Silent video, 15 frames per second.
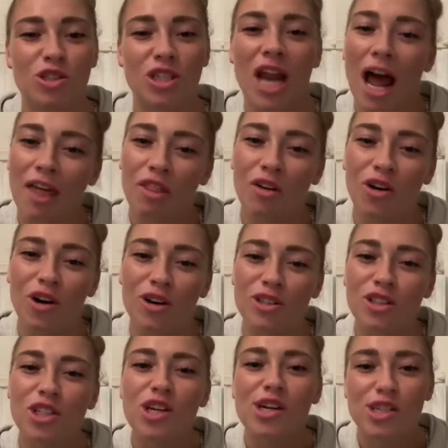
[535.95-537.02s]
And I thought
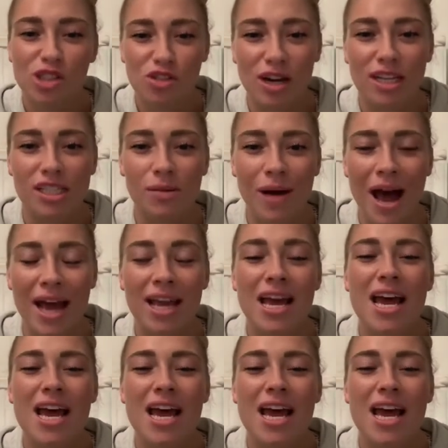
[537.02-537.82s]
straight away,